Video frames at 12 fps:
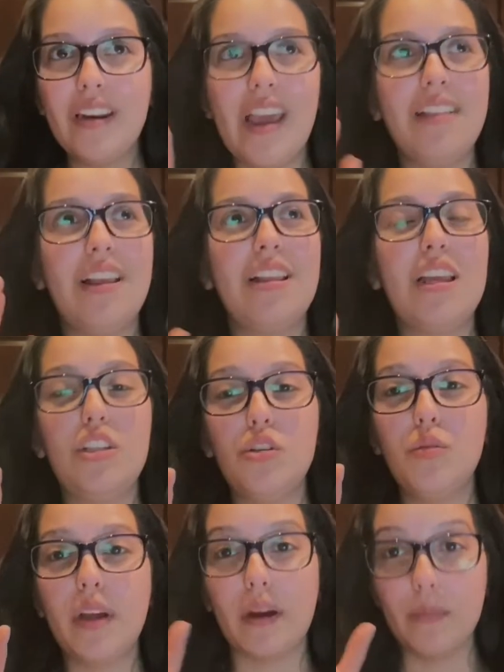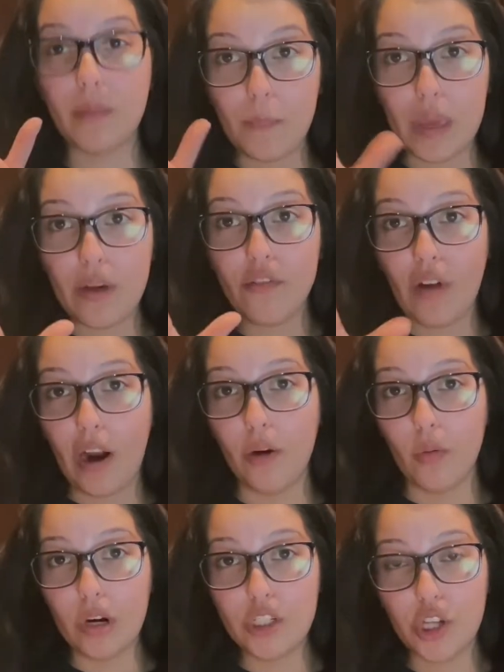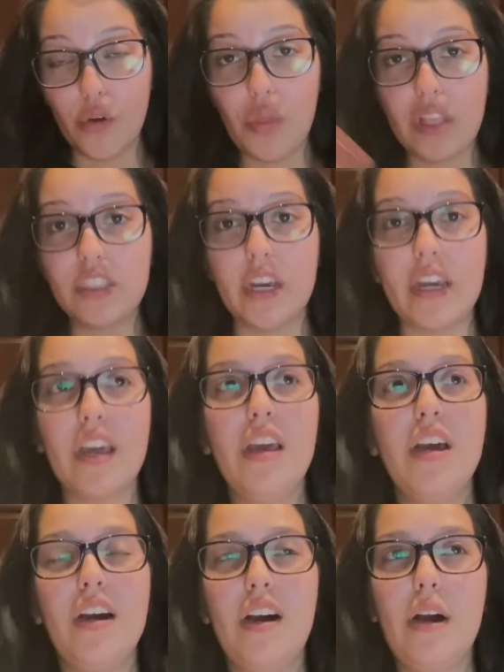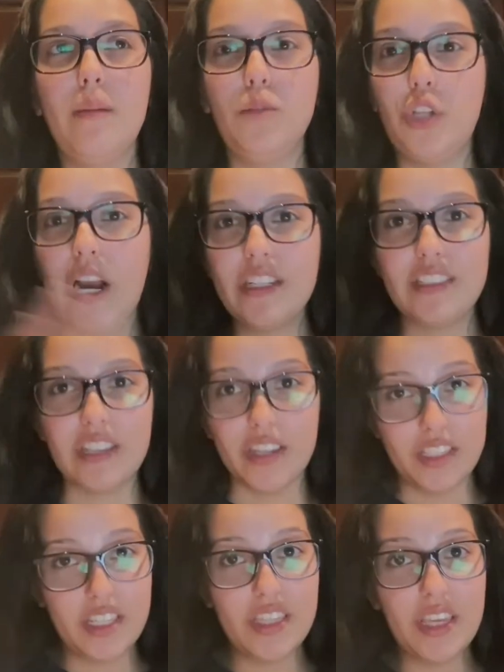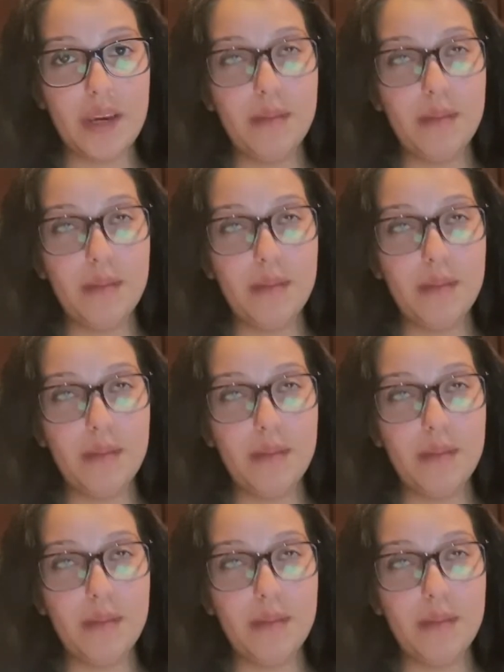and then they do like the big fireworks show that's like Jack Skellington themed.